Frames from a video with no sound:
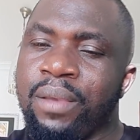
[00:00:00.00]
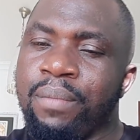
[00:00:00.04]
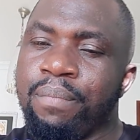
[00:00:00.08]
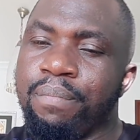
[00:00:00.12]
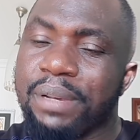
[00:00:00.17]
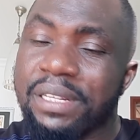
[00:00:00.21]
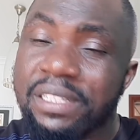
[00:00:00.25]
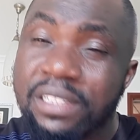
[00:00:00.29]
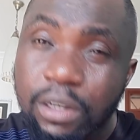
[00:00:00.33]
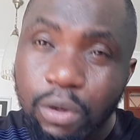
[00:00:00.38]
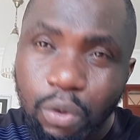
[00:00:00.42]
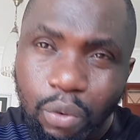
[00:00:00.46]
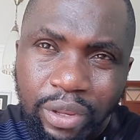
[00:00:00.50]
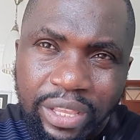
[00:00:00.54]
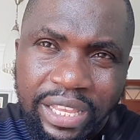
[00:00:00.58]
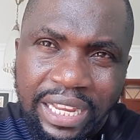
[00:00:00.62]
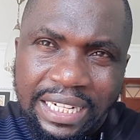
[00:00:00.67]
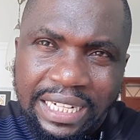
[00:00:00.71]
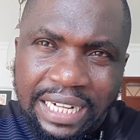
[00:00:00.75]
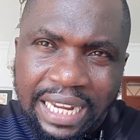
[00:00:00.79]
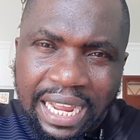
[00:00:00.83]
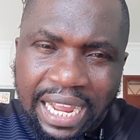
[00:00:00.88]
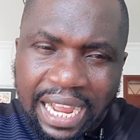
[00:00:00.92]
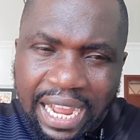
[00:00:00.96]
President
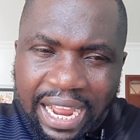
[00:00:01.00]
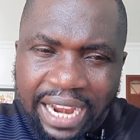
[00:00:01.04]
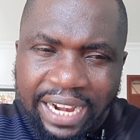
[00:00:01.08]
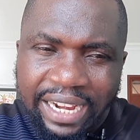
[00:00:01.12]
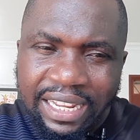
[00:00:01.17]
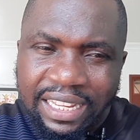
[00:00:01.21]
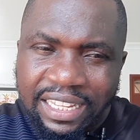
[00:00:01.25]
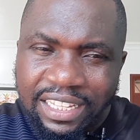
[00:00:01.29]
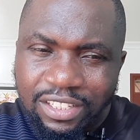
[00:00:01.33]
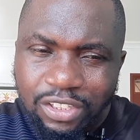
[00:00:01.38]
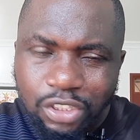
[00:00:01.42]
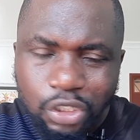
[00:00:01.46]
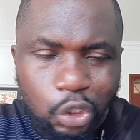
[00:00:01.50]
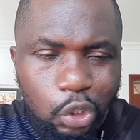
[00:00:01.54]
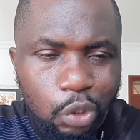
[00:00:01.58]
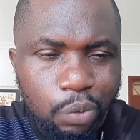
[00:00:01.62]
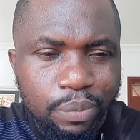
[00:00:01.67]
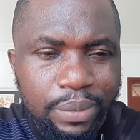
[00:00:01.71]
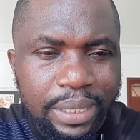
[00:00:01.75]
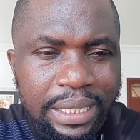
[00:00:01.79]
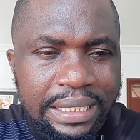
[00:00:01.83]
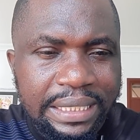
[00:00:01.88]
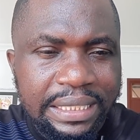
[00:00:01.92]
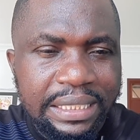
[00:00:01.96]
Kenyatta had his strong
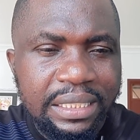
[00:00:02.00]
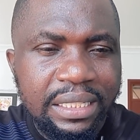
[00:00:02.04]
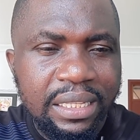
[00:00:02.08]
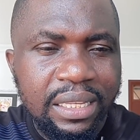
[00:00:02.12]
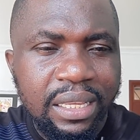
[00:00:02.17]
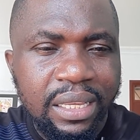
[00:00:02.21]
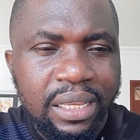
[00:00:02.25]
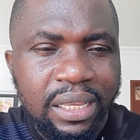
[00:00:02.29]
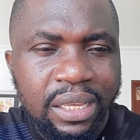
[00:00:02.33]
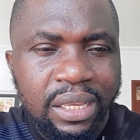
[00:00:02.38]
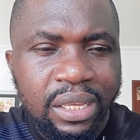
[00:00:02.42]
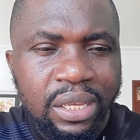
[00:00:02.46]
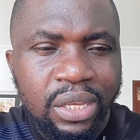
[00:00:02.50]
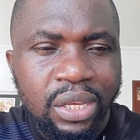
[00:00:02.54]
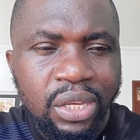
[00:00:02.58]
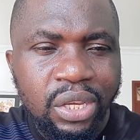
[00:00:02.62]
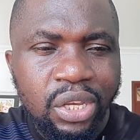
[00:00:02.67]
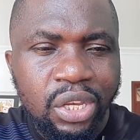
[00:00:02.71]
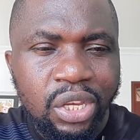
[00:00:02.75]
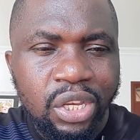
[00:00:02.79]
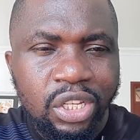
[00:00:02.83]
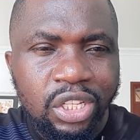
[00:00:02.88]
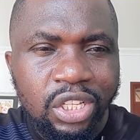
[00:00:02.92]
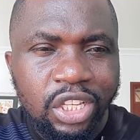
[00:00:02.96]
base,
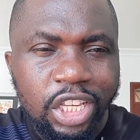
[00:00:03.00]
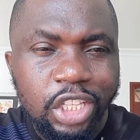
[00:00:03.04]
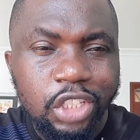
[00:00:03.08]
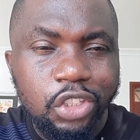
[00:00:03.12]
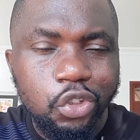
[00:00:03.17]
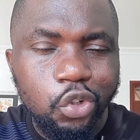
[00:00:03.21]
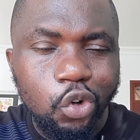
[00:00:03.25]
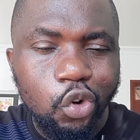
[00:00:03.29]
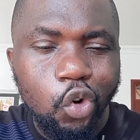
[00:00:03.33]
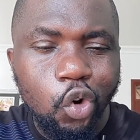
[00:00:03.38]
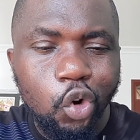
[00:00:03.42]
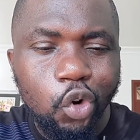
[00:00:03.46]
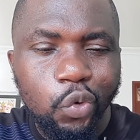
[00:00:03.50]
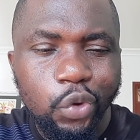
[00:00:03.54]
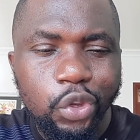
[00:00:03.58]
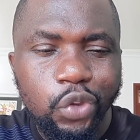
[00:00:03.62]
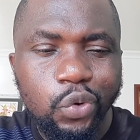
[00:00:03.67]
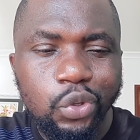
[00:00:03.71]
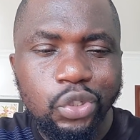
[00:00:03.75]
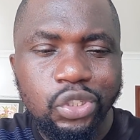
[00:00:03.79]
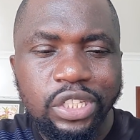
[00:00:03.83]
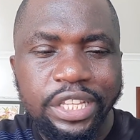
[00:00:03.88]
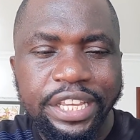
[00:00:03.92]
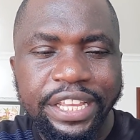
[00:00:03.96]
his stronghold, which
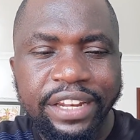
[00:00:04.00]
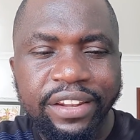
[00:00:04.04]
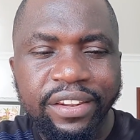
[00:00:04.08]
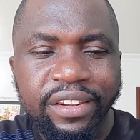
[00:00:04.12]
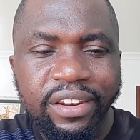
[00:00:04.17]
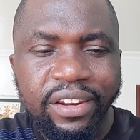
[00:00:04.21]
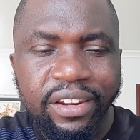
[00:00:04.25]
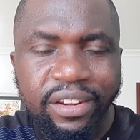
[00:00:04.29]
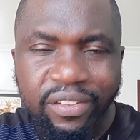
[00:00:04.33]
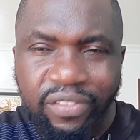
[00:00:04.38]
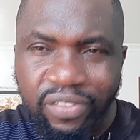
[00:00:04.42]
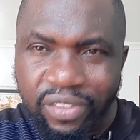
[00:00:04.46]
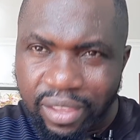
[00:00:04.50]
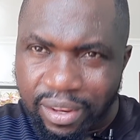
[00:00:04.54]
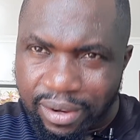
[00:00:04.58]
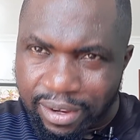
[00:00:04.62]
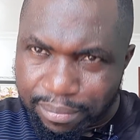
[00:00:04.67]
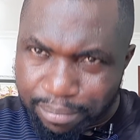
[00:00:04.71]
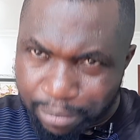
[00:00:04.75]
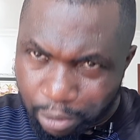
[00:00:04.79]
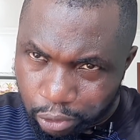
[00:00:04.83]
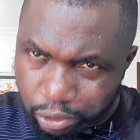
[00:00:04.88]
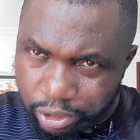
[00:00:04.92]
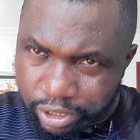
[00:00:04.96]
was in the
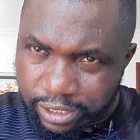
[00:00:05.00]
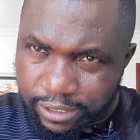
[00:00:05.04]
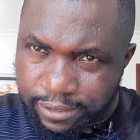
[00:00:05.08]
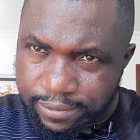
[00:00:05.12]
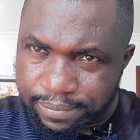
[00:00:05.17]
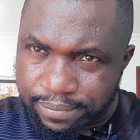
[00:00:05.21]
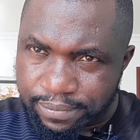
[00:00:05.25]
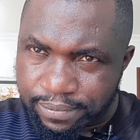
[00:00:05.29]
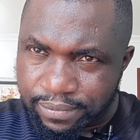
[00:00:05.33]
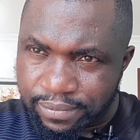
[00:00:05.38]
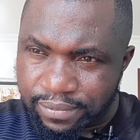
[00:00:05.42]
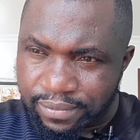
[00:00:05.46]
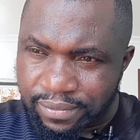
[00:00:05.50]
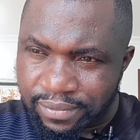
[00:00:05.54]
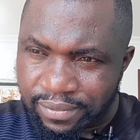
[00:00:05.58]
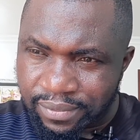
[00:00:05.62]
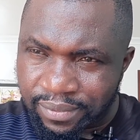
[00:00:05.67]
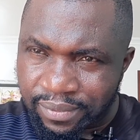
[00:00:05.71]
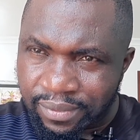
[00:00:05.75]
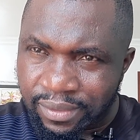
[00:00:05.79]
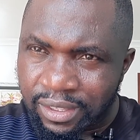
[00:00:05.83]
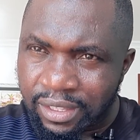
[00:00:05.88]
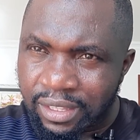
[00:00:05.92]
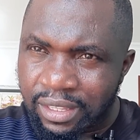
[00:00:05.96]
mountain.
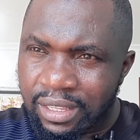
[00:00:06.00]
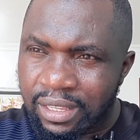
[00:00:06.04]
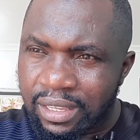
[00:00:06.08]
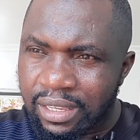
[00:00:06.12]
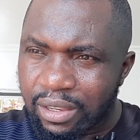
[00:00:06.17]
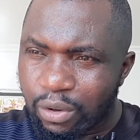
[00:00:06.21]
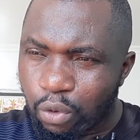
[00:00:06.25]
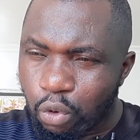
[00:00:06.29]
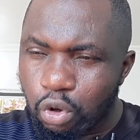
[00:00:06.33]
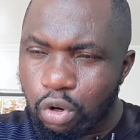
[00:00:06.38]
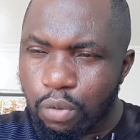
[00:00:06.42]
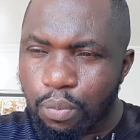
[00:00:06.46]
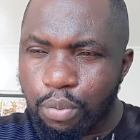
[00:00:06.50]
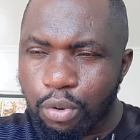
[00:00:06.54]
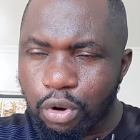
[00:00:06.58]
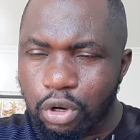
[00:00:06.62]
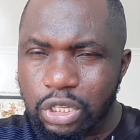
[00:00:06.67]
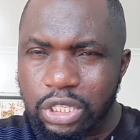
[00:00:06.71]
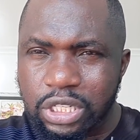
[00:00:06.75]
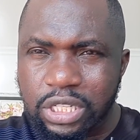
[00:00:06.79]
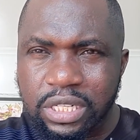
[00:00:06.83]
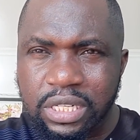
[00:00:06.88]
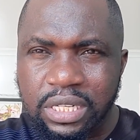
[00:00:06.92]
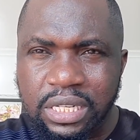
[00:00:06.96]
Ruto
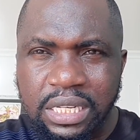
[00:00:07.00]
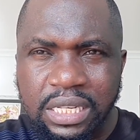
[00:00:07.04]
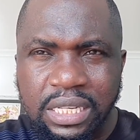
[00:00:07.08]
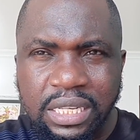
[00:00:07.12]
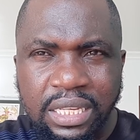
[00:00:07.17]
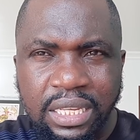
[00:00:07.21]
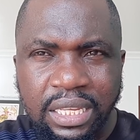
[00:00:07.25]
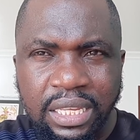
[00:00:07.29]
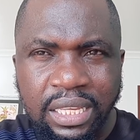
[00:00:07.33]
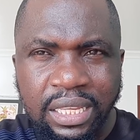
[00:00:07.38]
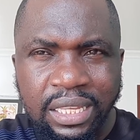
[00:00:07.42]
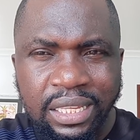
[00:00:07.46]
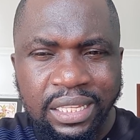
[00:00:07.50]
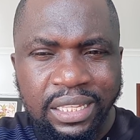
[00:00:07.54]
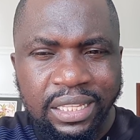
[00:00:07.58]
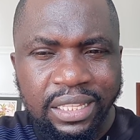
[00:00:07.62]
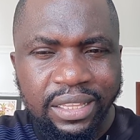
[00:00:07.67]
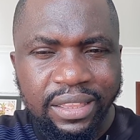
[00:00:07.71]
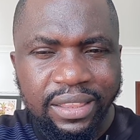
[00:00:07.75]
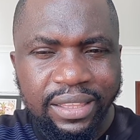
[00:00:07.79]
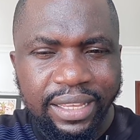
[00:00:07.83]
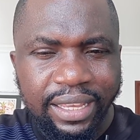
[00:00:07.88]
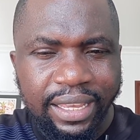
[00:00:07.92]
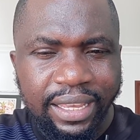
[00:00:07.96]
brought
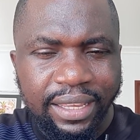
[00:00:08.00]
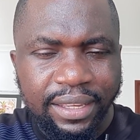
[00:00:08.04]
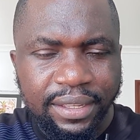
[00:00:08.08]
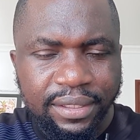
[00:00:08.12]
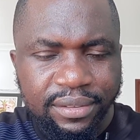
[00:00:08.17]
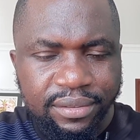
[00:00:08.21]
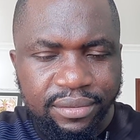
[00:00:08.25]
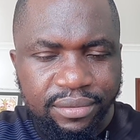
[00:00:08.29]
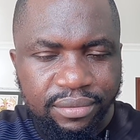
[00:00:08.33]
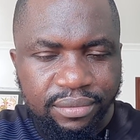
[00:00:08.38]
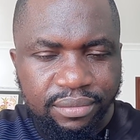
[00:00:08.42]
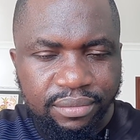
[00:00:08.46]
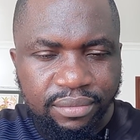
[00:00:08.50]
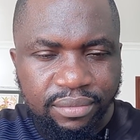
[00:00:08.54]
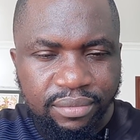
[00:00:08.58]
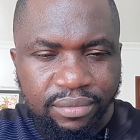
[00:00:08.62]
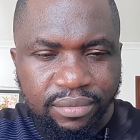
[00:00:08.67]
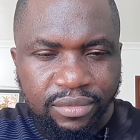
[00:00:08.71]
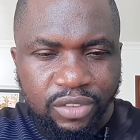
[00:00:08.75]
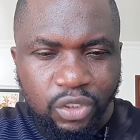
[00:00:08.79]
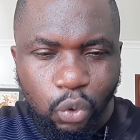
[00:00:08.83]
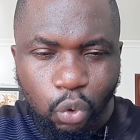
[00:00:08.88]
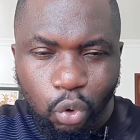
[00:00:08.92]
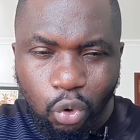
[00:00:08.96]
the
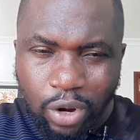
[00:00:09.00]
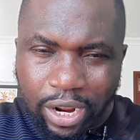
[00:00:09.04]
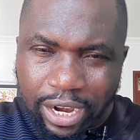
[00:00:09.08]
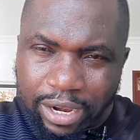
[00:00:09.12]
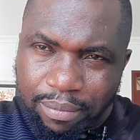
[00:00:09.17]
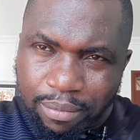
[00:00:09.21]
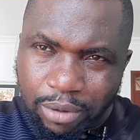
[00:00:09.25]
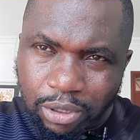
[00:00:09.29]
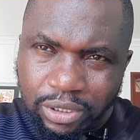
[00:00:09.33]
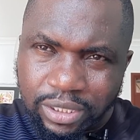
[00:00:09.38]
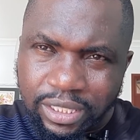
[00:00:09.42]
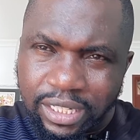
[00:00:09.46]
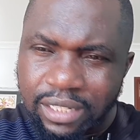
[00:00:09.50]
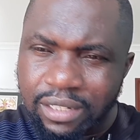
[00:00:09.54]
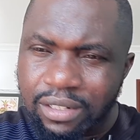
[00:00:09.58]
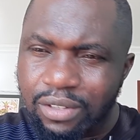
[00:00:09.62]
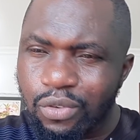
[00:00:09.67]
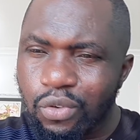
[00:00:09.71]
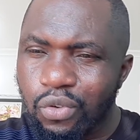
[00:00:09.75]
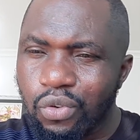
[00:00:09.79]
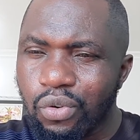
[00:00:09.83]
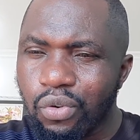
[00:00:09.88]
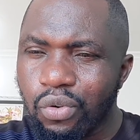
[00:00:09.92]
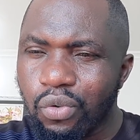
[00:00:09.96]
Uhuru had mountain,
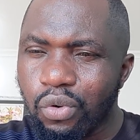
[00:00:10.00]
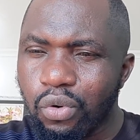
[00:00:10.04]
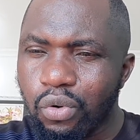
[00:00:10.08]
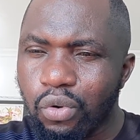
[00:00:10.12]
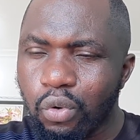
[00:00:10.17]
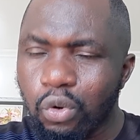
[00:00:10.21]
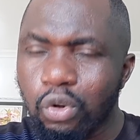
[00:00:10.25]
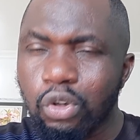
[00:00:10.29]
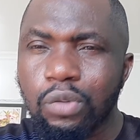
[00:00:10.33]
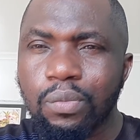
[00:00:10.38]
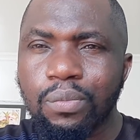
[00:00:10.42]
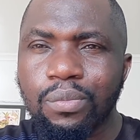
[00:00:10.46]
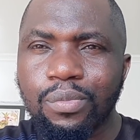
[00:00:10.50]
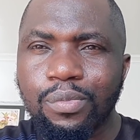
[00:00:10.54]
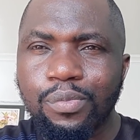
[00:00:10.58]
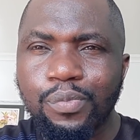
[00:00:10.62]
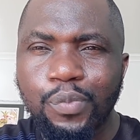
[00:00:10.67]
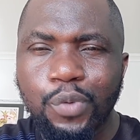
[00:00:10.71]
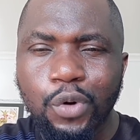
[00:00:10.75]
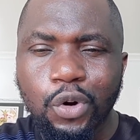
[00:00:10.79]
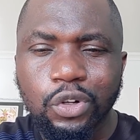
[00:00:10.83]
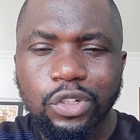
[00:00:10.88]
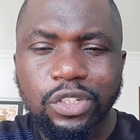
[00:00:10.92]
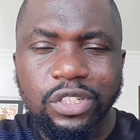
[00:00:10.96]
Ruto
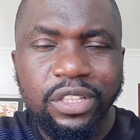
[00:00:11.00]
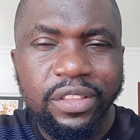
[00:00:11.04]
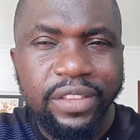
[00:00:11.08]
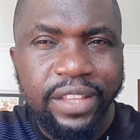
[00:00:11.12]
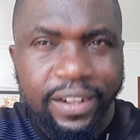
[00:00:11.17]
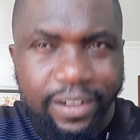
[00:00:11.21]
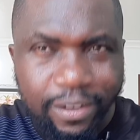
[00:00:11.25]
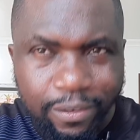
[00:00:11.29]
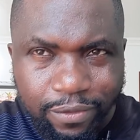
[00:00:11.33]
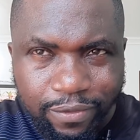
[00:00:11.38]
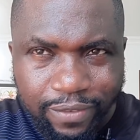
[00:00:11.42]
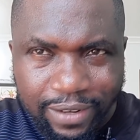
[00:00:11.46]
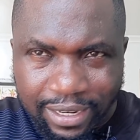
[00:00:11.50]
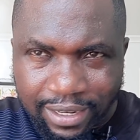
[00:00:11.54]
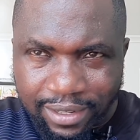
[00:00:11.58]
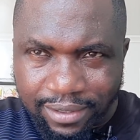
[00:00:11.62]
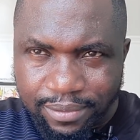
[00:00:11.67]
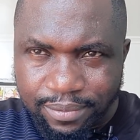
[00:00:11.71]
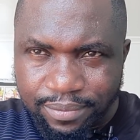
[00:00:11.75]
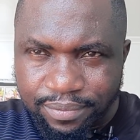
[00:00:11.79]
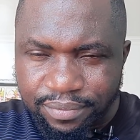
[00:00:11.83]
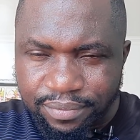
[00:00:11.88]
brought the Rift Valley.